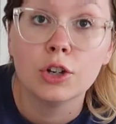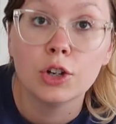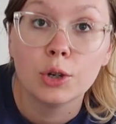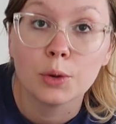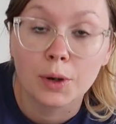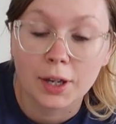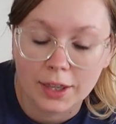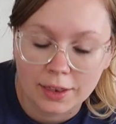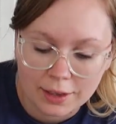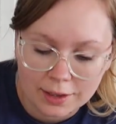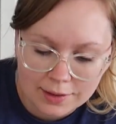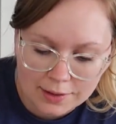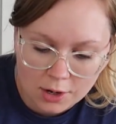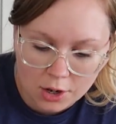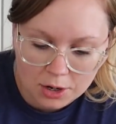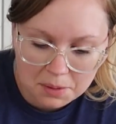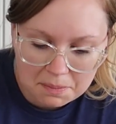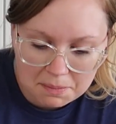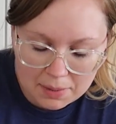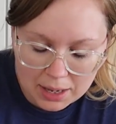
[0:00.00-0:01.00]
doing this
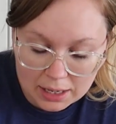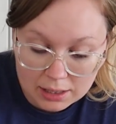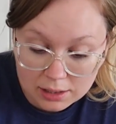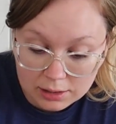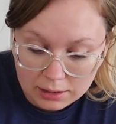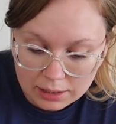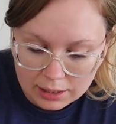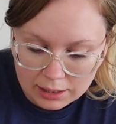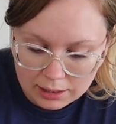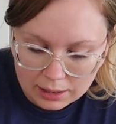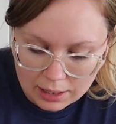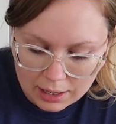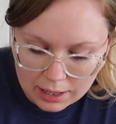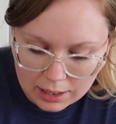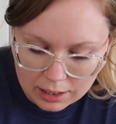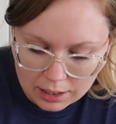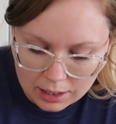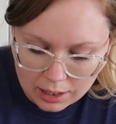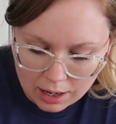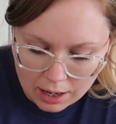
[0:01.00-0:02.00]
on a mandolin
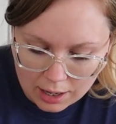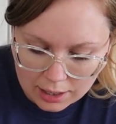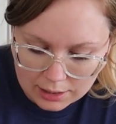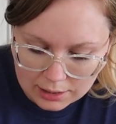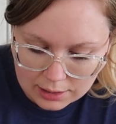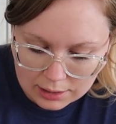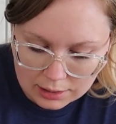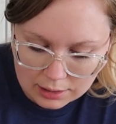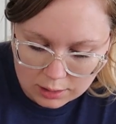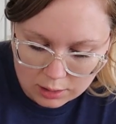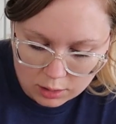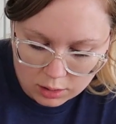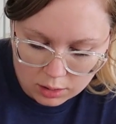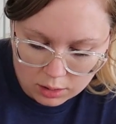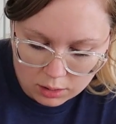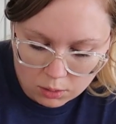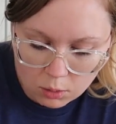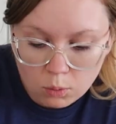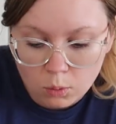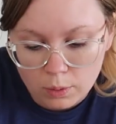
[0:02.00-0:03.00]
and not
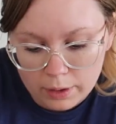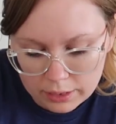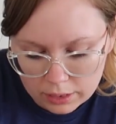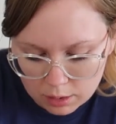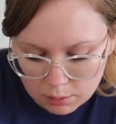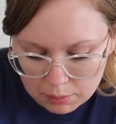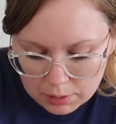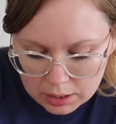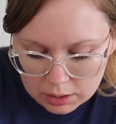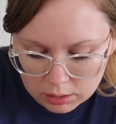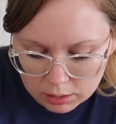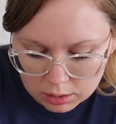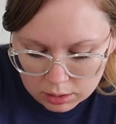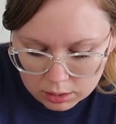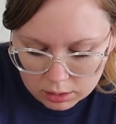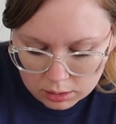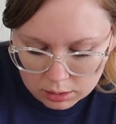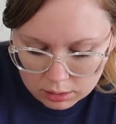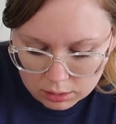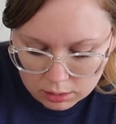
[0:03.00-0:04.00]
with the peeler.